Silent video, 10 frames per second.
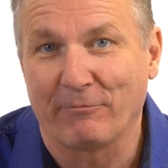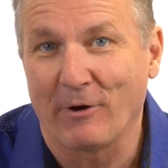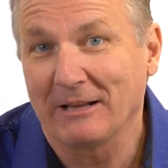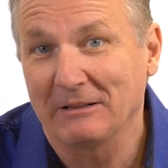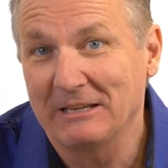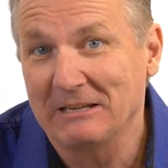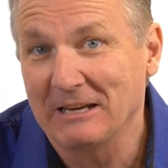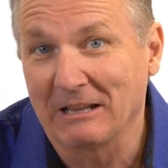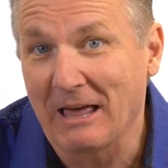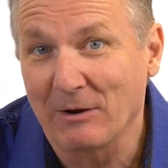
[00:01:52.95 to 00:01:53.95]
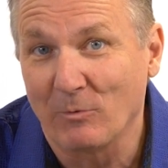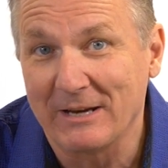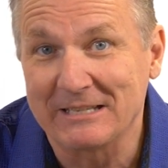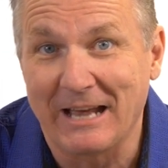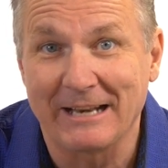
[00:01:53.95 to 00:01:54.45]
frankly, in a lot of
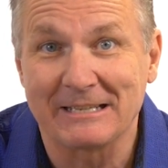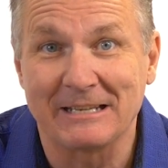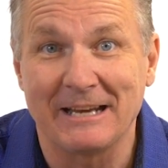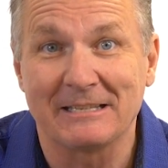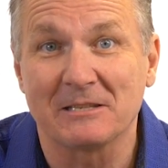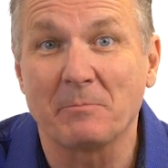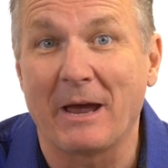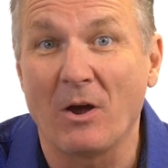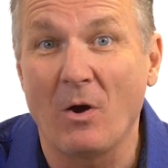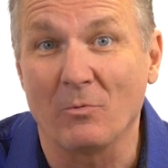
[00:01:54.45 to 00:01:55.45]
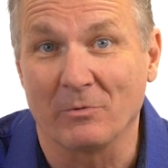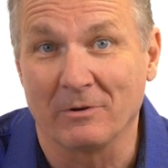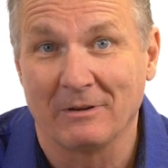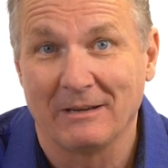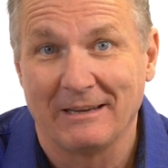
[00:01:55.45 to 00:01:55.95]
ways, not as nice as my own.
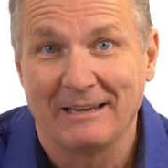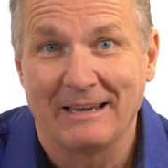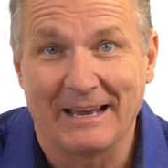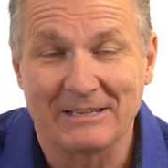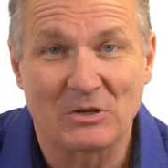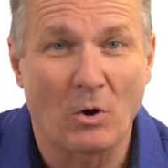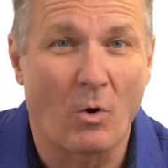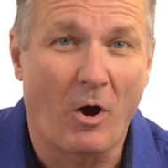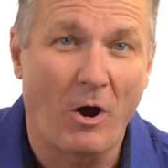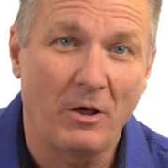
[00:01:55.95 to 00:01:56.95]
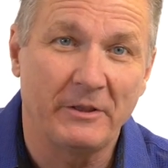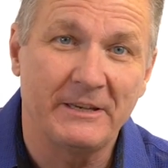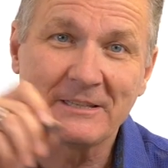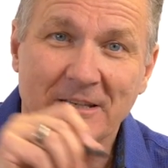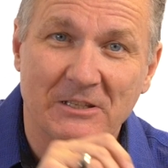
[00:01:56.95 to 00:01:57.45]
And so all
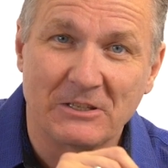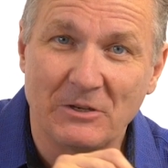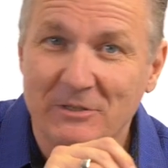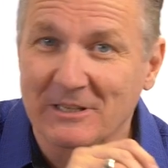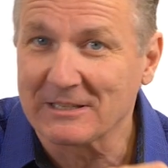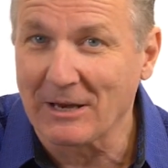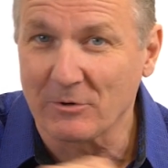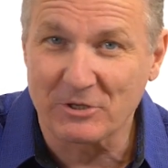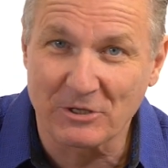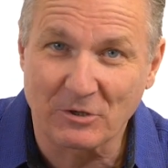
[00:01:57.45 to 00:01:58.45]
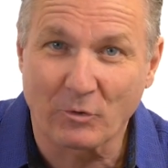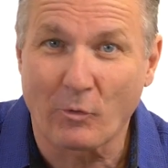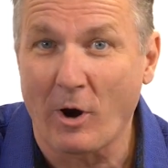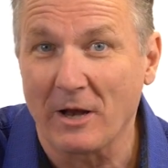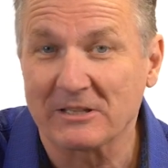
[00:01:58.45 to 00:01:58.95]
these excuses, I was just
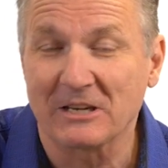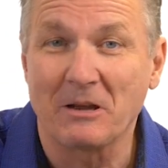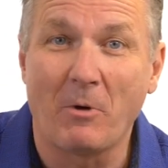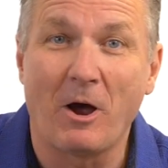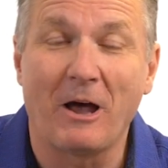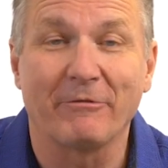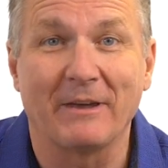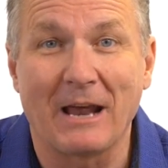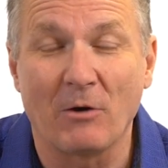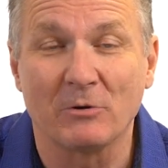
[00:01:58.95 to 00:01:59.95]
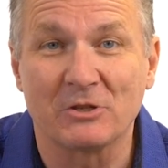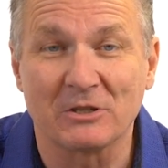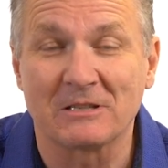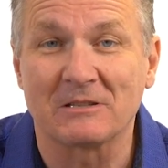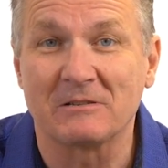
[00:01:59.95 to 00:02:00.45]
crossing them off, and I was
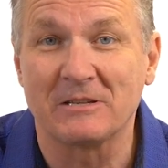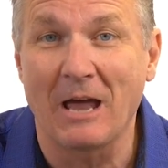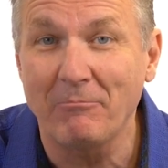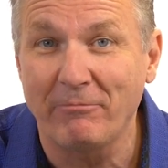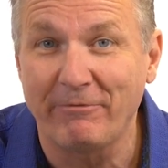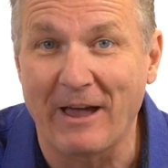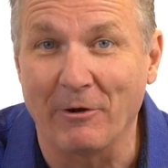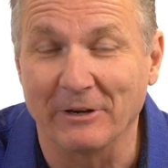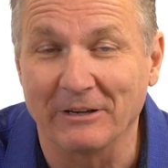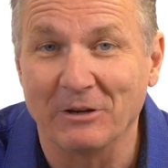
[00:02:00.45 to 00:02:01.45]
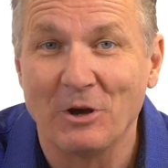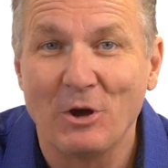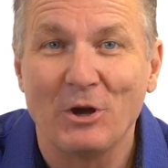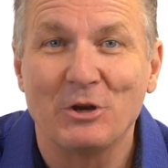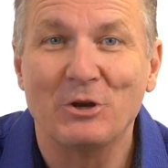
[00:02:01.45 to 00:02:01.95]
just dumbfounded.
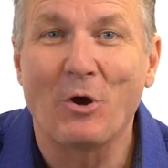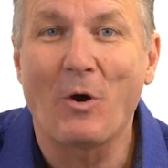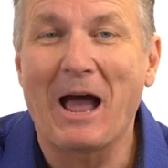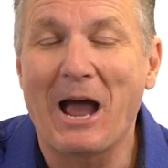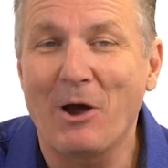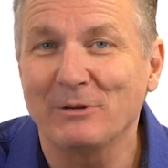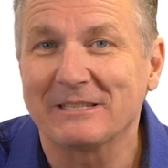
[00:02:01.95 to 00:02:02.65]
How